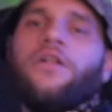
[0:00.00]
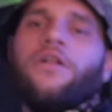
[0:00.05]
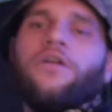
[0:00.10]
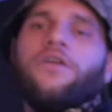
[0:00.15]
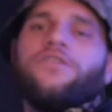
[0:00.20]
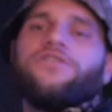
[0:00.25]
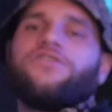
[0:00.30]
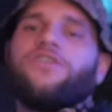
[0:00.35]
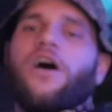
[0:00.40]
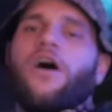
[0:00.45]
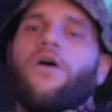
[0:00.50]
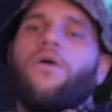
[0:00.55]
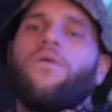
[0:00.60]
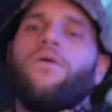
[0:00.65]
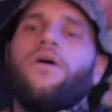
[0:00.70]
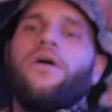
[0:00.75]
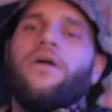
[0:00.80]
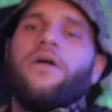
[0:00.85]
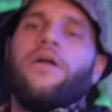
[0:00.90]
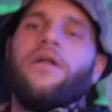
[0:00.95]
So
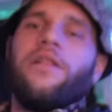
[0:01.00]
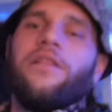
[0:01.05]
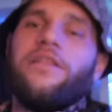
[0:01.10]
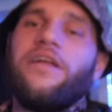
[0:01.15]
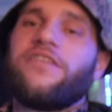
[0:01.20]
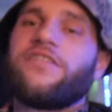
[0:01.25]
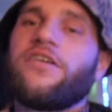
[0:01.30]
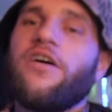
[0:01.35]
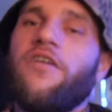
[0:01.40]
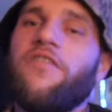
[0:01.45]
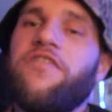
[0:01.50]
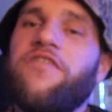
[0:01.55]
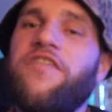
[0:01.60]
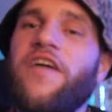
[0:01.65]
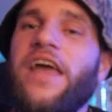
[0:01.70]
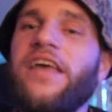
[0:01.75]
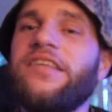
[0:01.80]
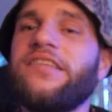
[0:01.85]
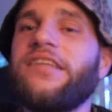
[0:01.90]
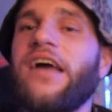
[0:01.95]
let's go
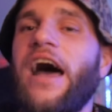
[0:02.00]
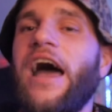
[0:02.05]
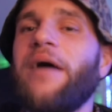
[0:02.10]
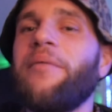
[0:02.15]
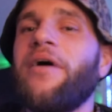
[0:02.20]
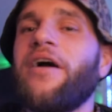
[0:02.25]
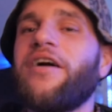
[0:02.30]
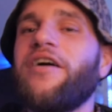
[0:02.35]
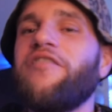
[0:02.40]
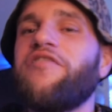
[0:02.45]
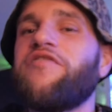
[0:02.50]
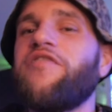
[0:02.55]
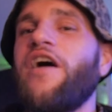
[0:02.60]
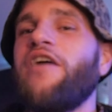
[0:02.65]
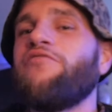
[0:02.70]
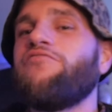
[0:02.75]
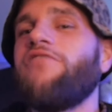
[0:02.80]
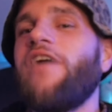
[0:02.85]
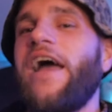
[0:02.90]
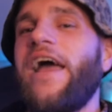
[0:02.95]
FaceTime our good
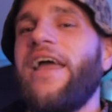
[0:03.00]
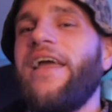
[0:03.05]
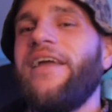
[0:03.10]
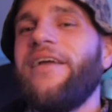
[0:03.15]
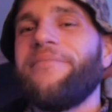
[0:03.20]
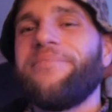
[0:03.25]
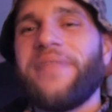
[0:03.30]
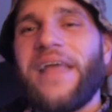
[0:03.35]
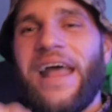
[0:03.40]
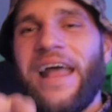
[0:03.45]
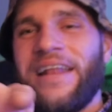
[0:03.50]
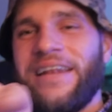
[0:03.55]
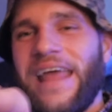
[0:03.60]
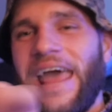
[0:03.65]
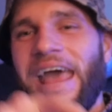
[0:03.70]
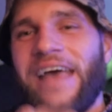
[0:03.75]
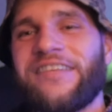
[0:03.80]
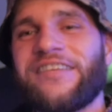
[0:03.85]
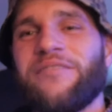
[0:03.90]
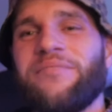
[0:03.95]
friend Ray and
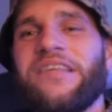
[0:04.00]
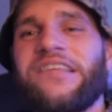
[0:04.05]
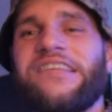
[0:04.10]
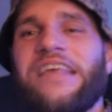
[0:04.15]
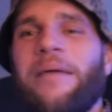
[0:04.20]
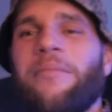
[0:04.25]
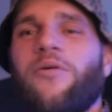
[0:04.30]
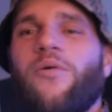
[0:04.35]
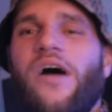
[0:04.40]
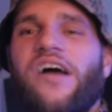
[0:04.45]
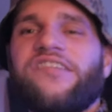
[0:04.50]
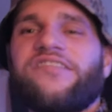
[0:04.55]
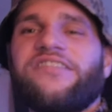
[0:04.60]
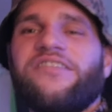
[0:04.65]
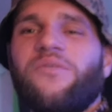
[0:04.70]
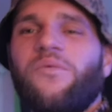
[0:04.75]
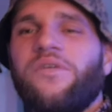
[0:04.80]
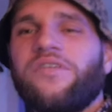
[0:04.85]
ask him the same question.